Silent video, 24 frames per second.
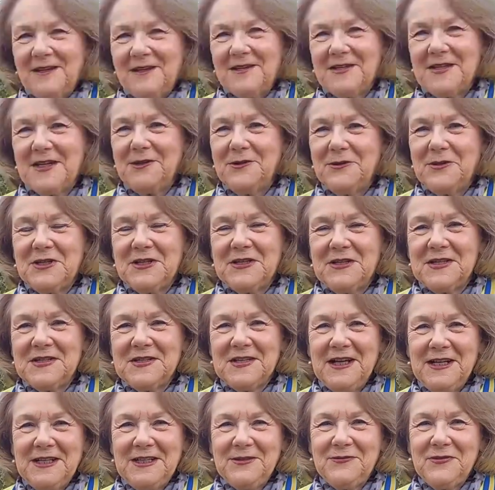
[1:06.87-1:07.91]
So to the
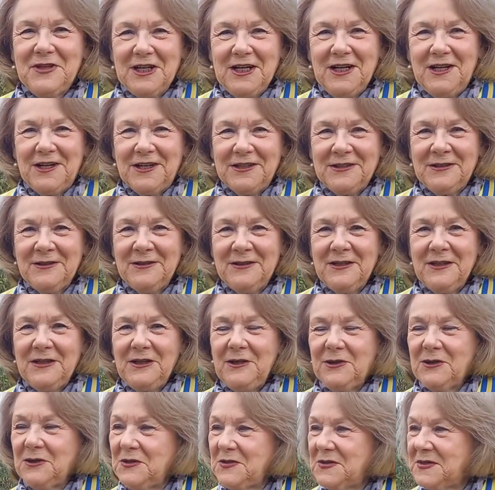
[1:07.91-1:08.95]
side of the garden,
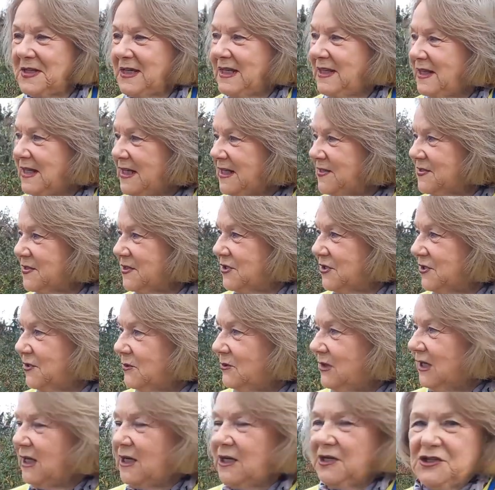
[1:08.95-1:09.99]
you can see these two
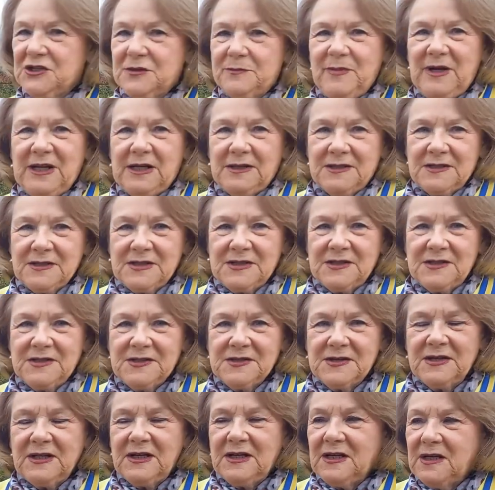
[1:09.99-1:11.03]
large
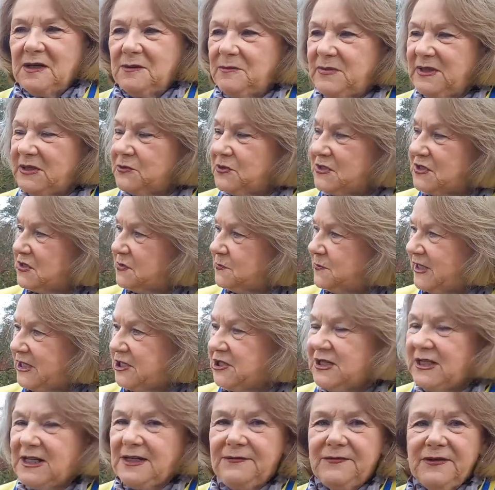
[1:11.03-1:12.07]
planters built
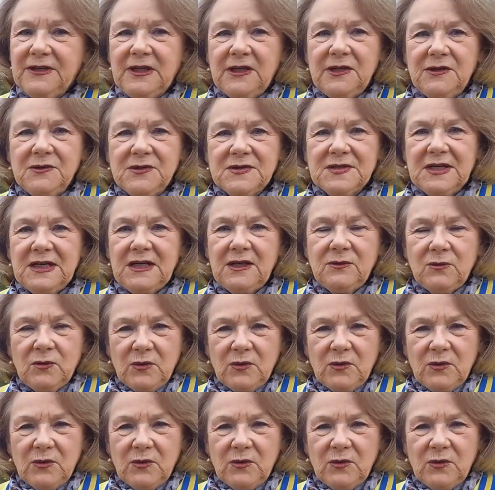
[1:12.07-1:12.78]
especially for those in